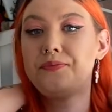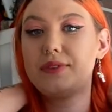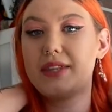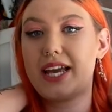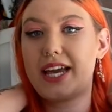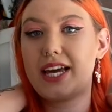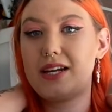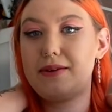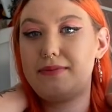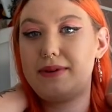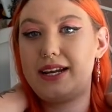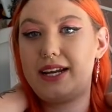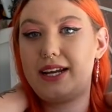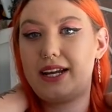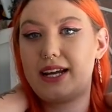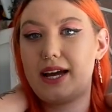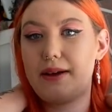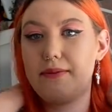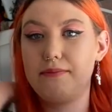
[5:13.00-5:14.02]
they're going to
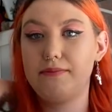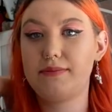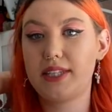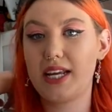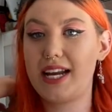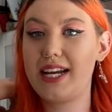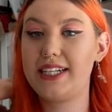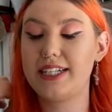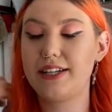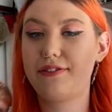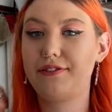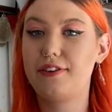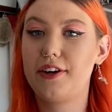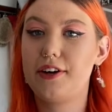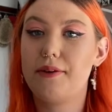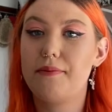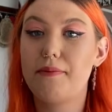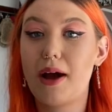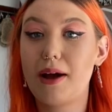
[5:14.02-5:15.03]
be slightly
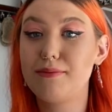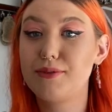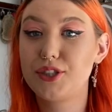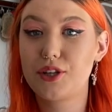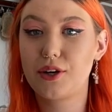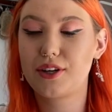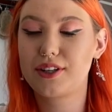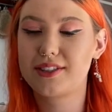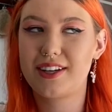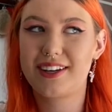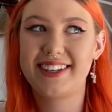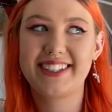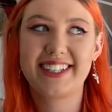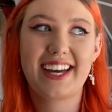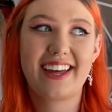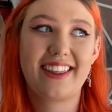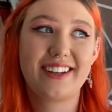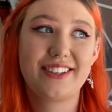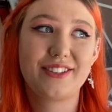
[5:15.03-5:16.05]
different, but I'm so excited to
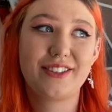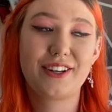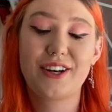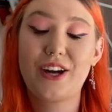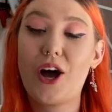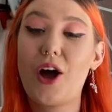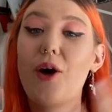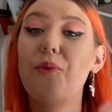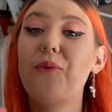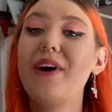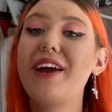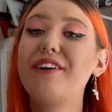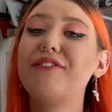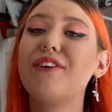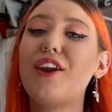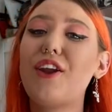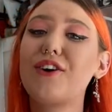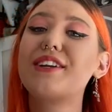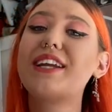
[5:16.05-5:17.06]
get that done. I can't wait
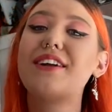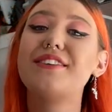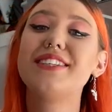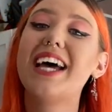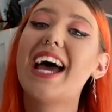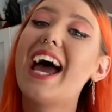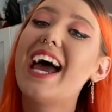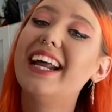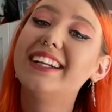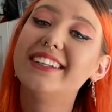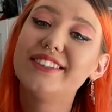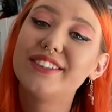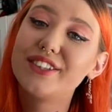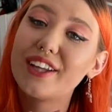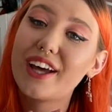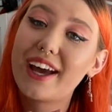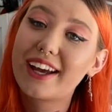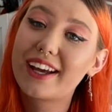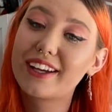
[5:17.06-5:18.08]
for lockdown to end
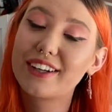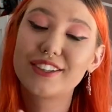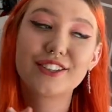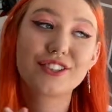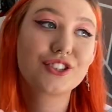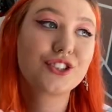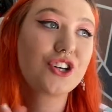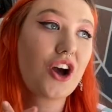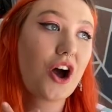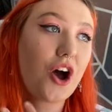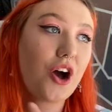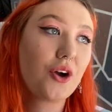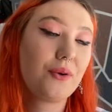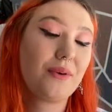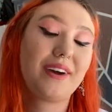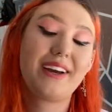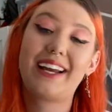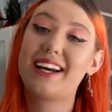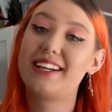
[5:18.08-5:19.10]
so I can just go
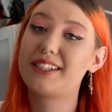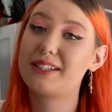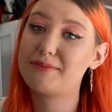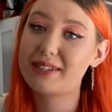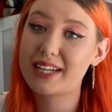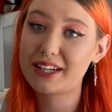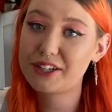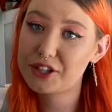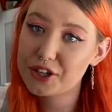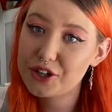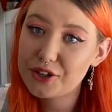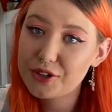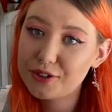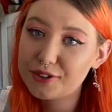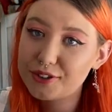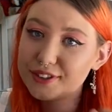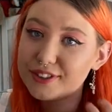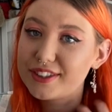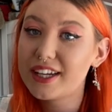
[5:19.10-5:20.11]
and get some
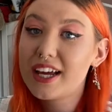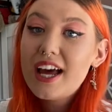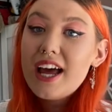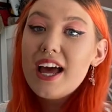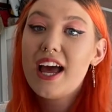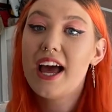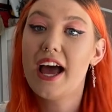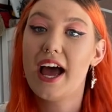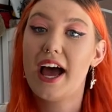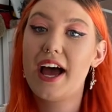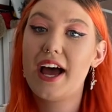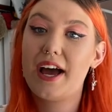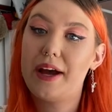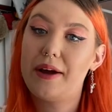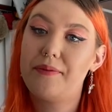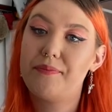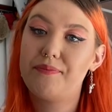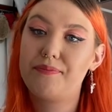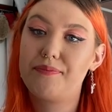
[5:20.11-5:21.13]
tattoos.
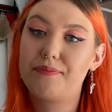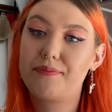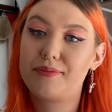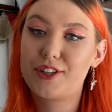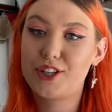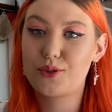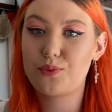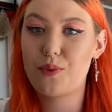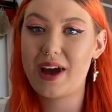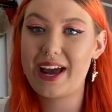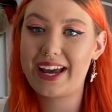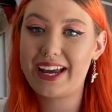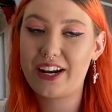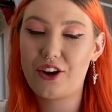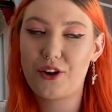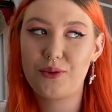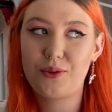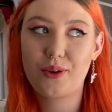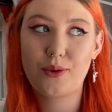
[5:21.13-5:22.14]
Just waiting
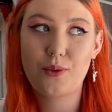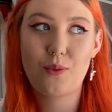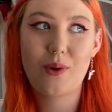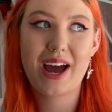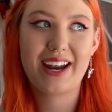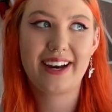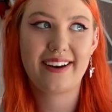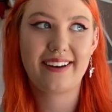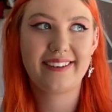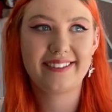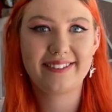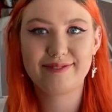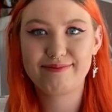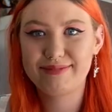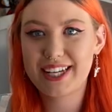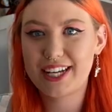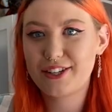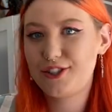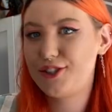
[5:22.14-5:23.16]
on when
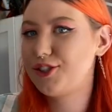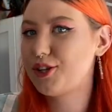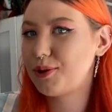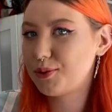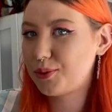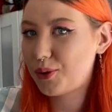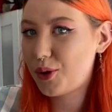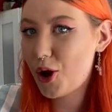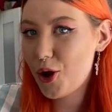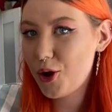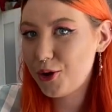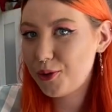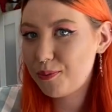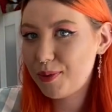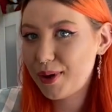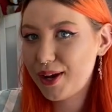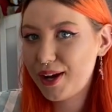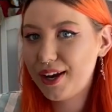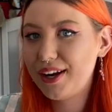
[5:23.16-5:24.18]
tattoo shops will
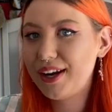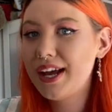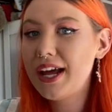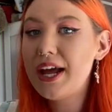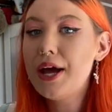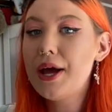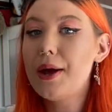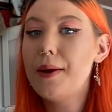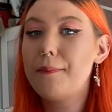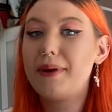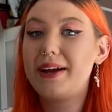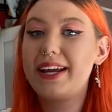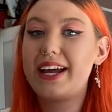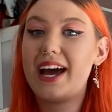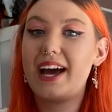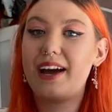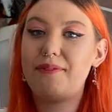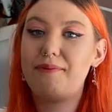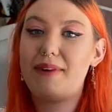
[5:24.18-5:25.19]
open. But
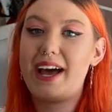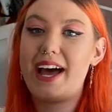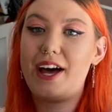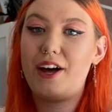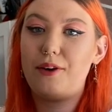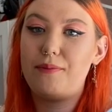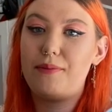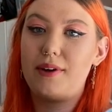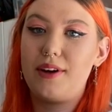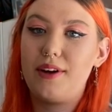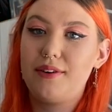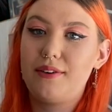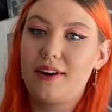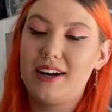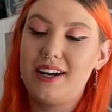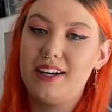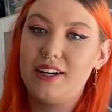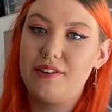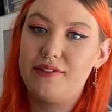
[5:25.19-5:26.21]
yeah, my elbow,
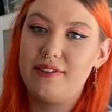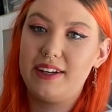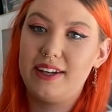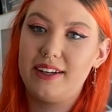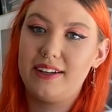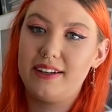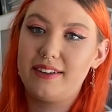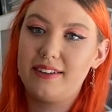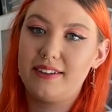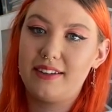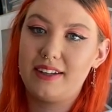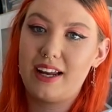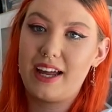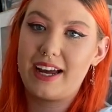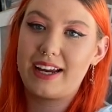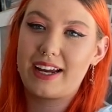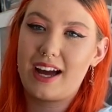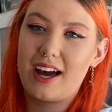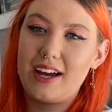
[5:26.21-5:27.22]
I love it.
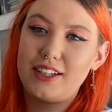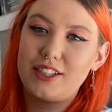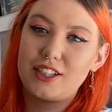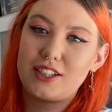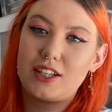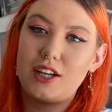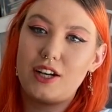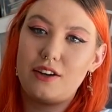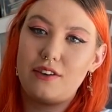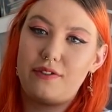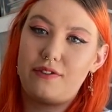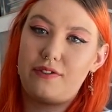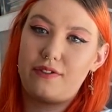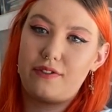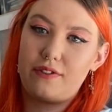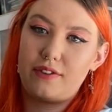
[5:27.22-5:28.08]
Like, I just love,